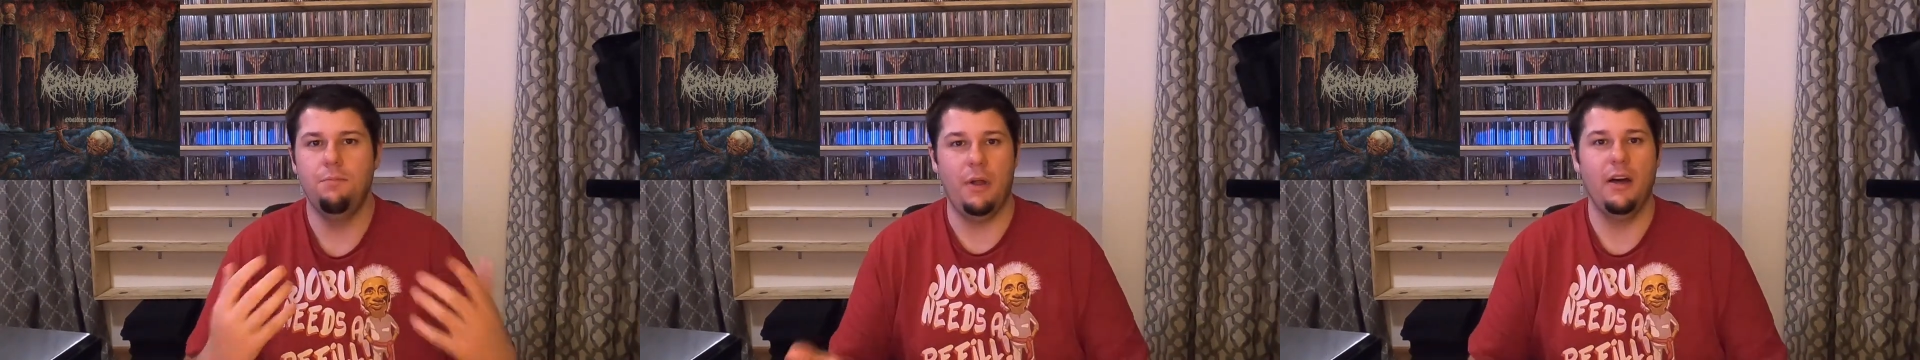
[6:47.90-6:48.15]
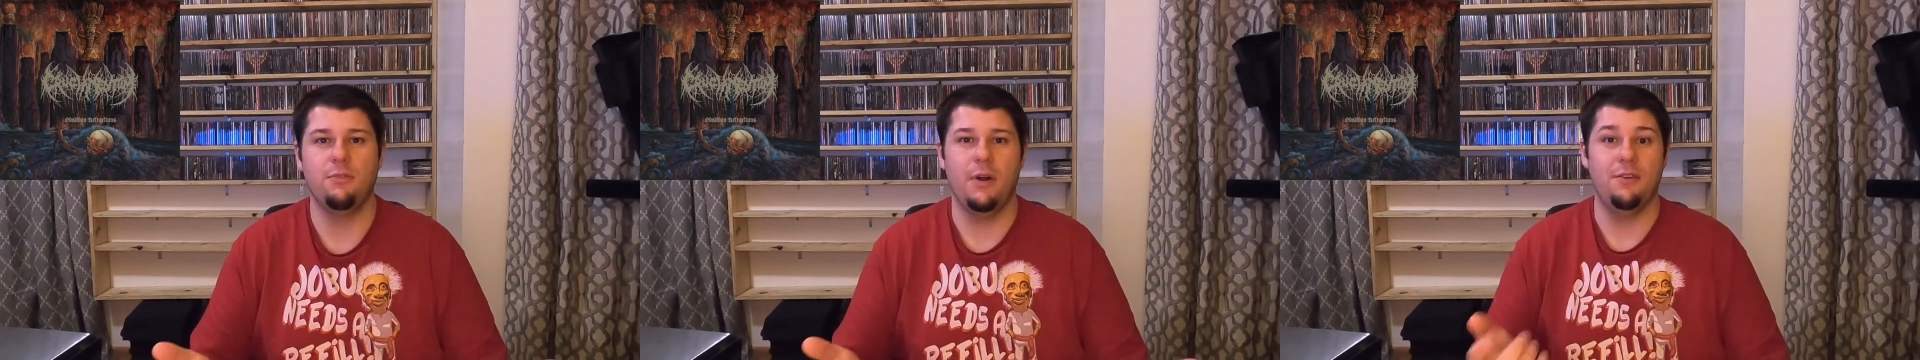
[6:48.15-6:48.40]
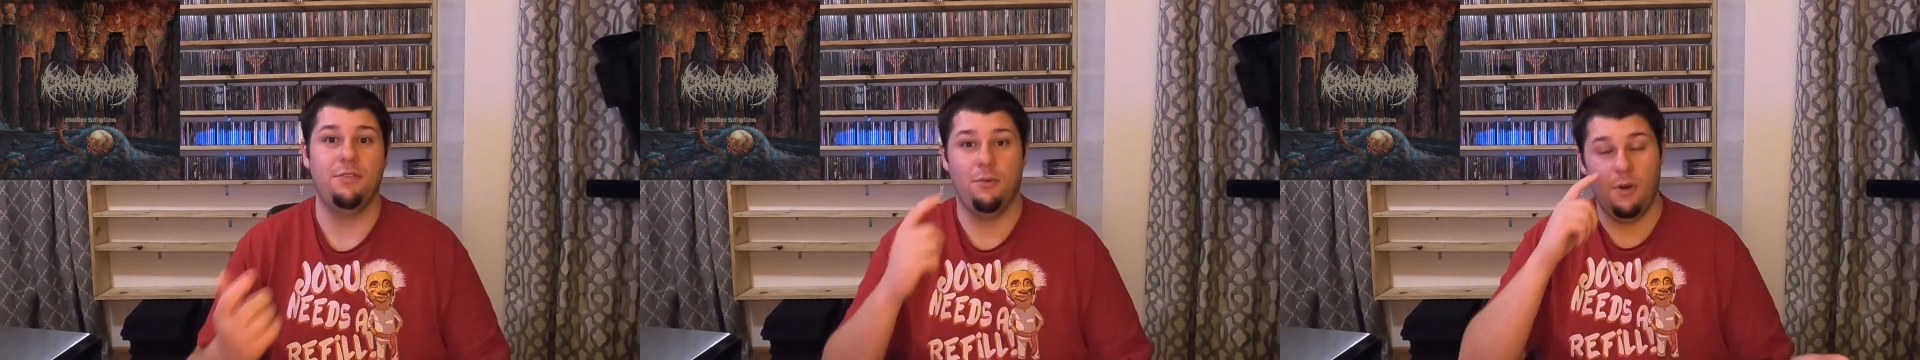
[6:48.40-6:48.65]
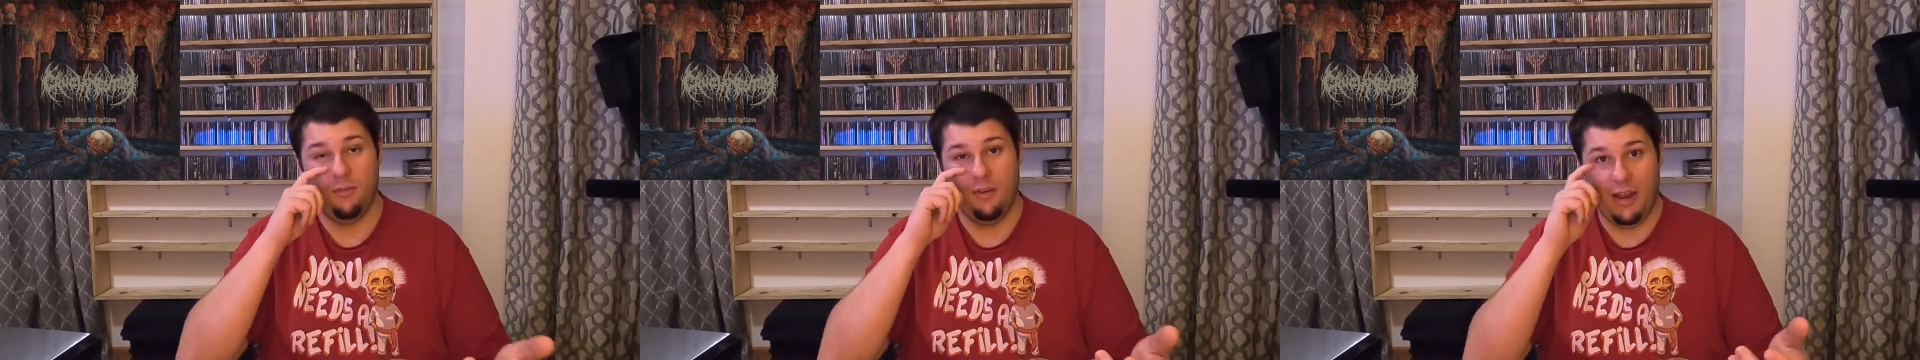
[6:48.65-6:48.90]
Blood Red
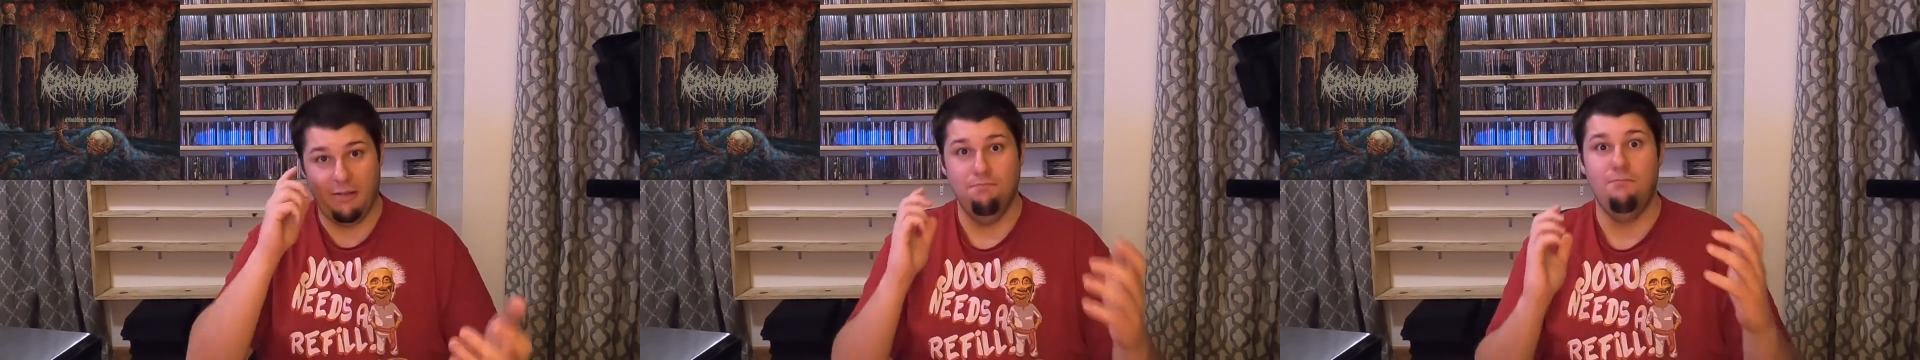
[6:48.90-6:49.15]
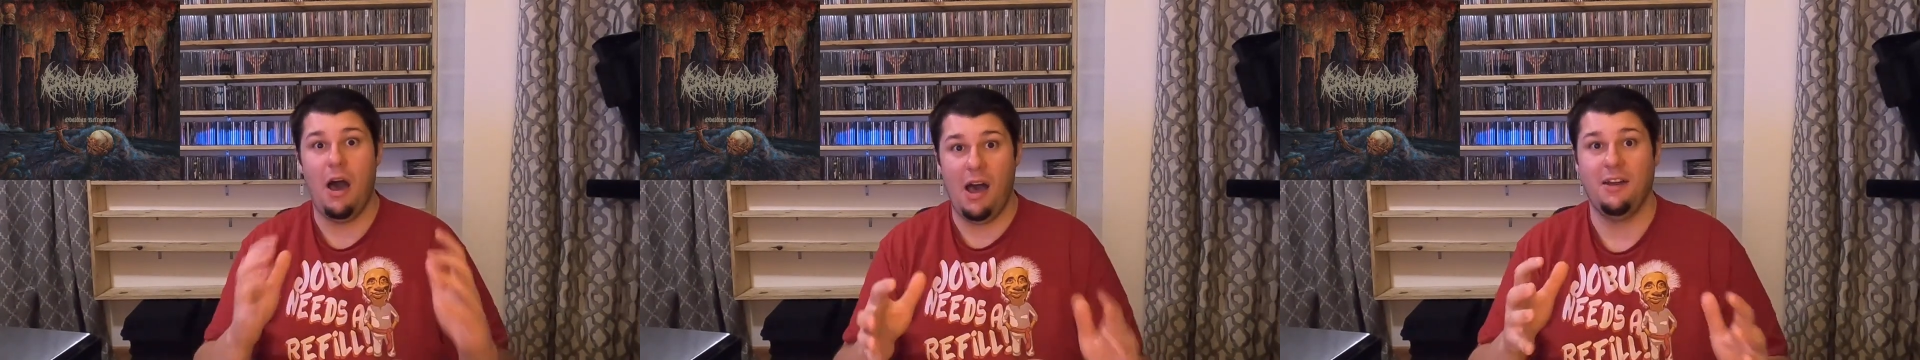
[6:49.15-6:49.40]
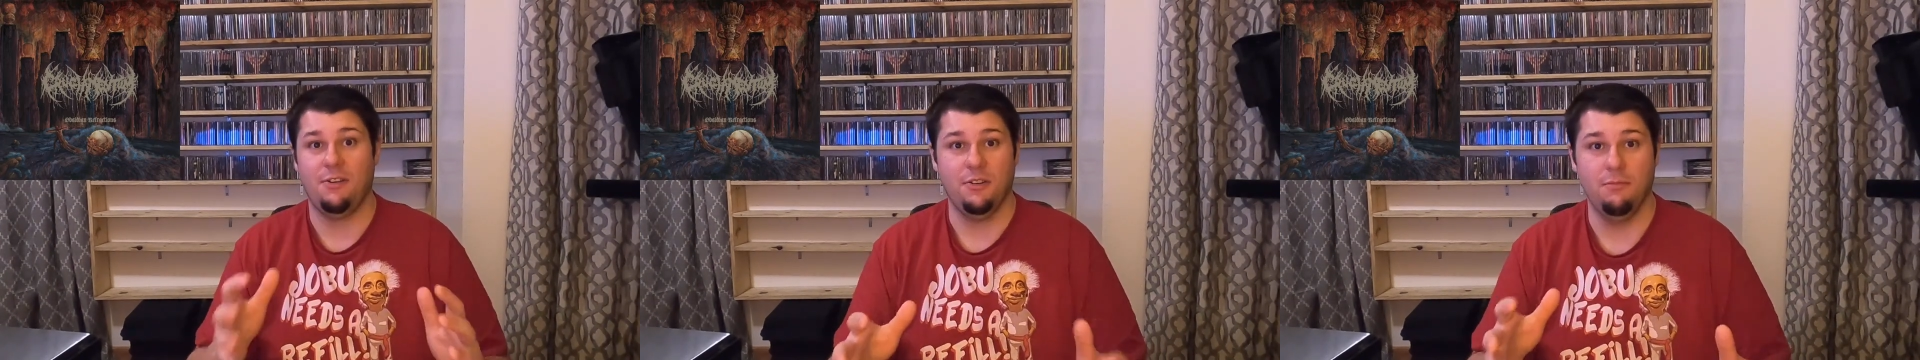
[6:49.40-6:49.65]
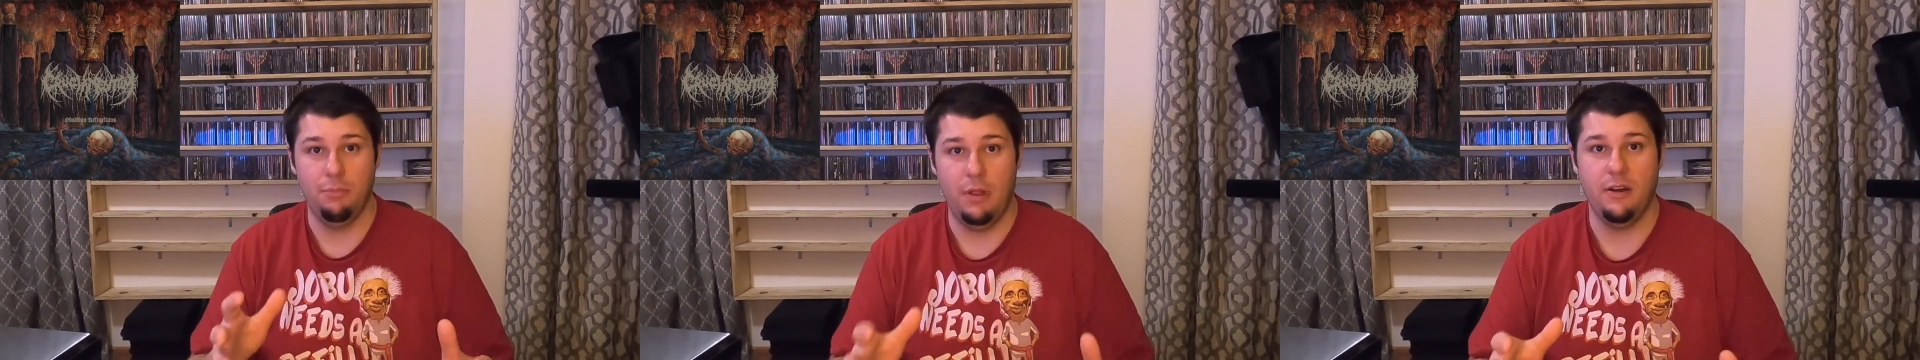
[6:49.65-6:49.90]
Throne, like
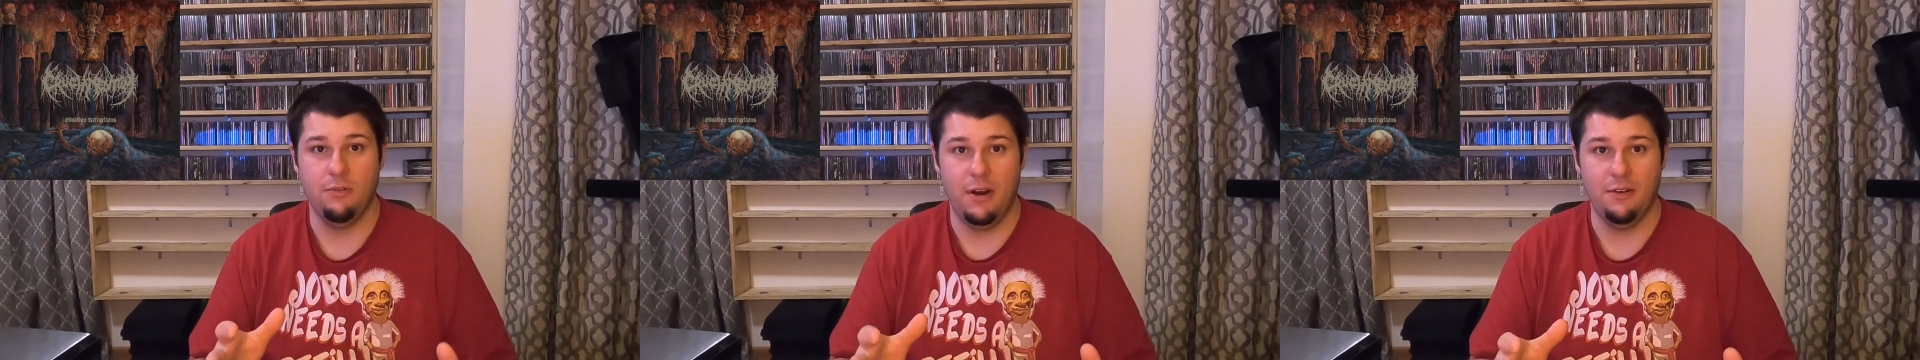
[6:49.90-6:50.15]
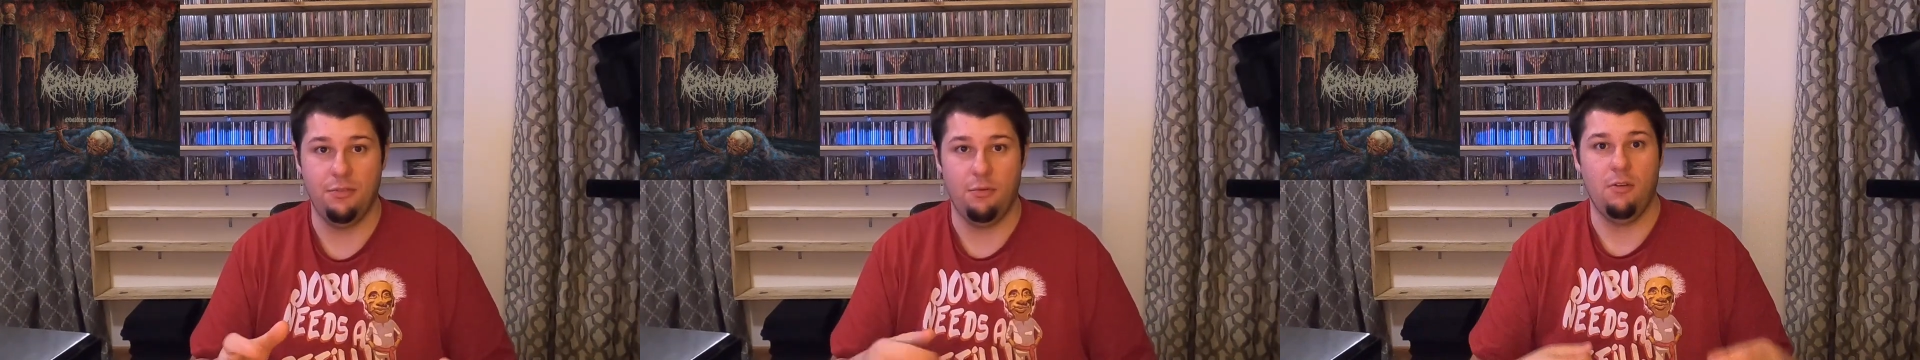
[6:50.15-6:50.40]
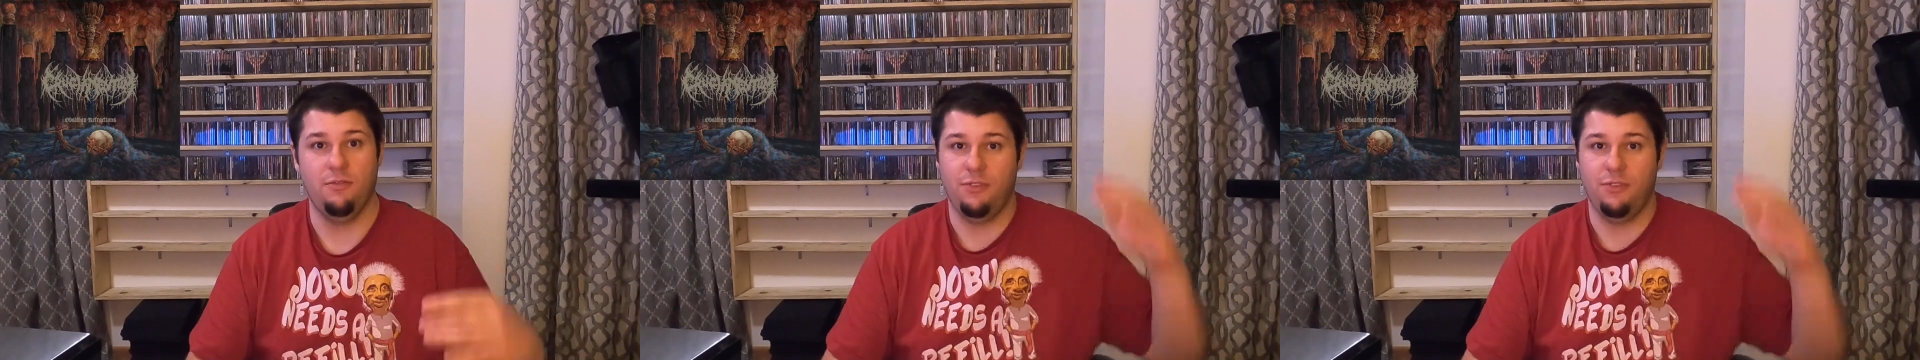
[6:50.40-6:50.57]
modern Blood Red Throne,